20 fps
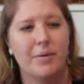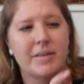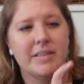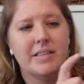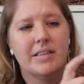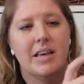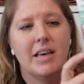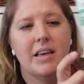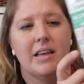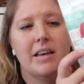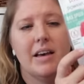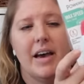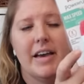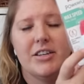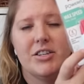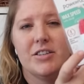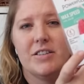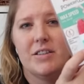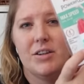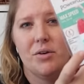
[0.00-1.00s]
always get, I
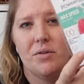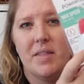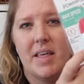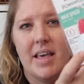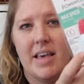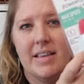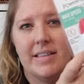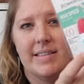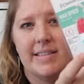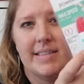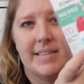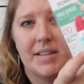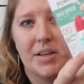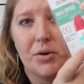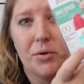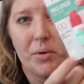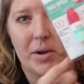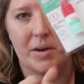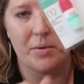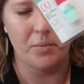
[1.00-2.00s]
just know that it's the
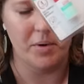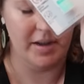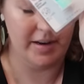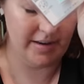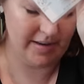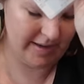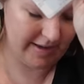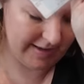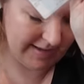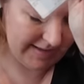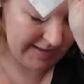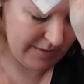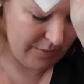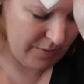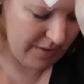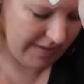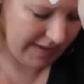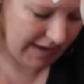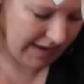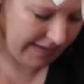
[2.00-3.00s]
green one is the
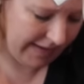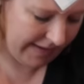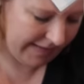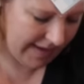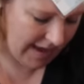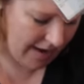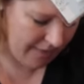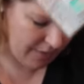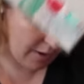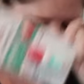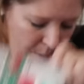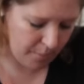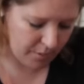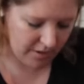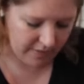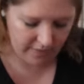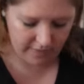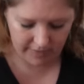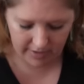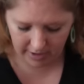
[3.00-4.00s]
one that I like. They have a couple
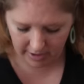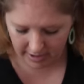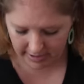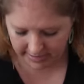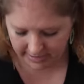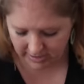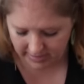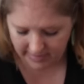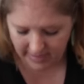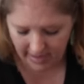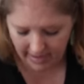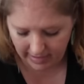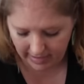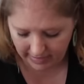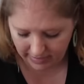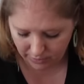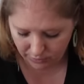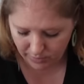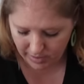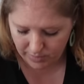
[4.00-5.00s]
different variations. I
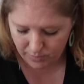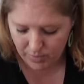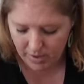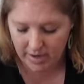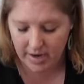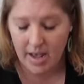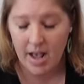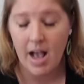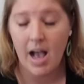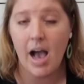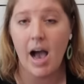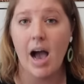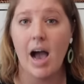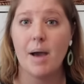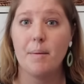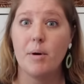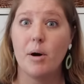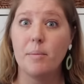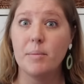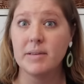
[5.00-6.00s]
like the green one.
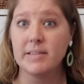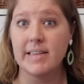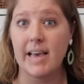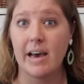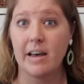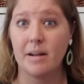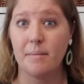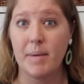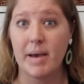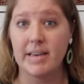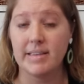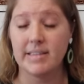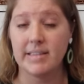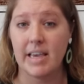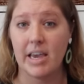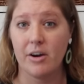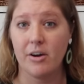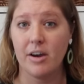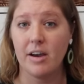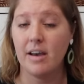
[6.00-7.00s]
I'm almost out of
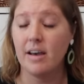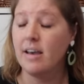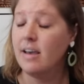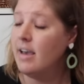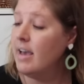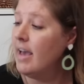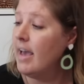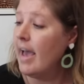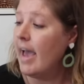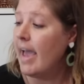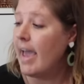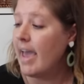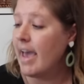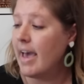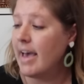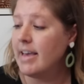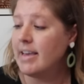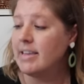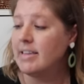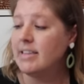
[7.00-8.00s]
mascara
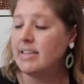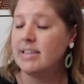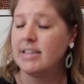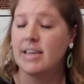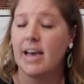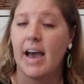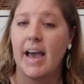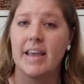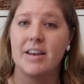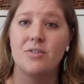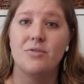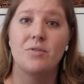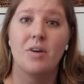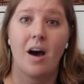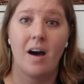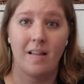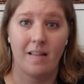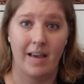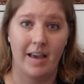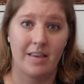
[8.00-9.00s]
and I do
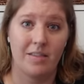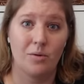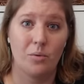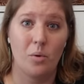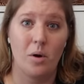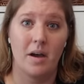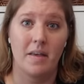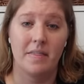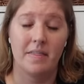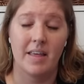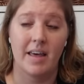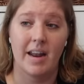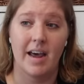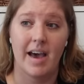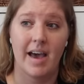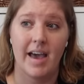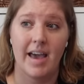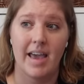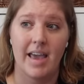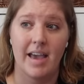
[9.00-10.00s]
not like the one that
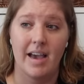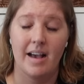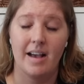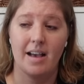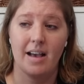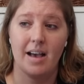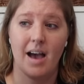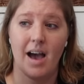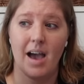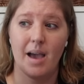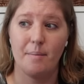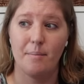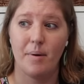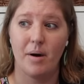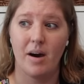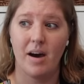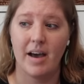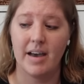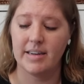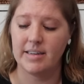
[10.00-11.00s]
I I
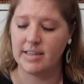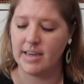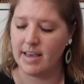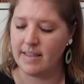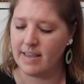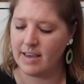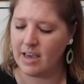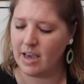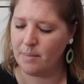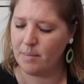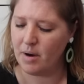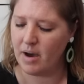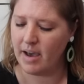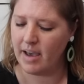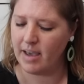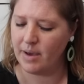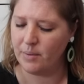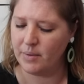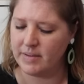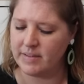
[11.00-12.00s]
bought. I think I
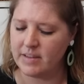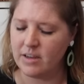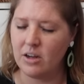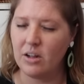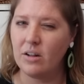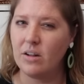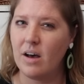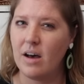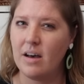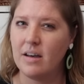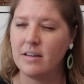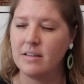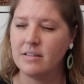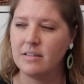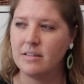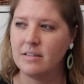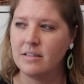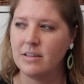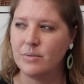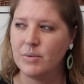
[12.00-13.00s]
bought, it was Colossal,
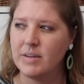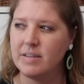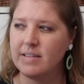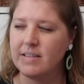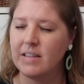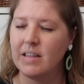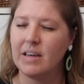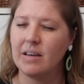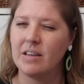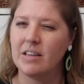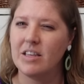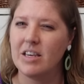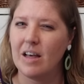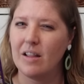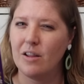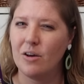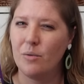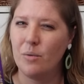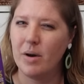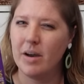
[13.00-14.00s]
it was the
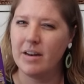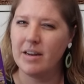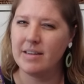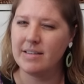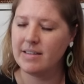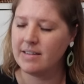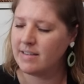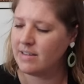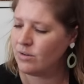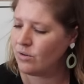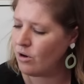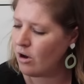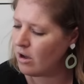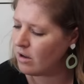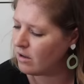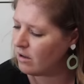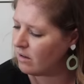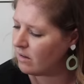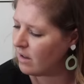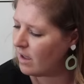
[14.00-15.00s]
yellow one. Is it still
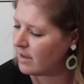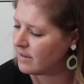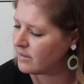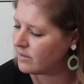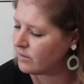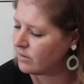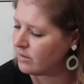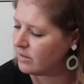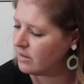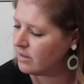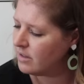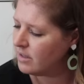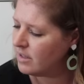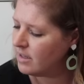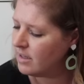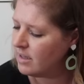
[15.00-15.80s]
called Colossal?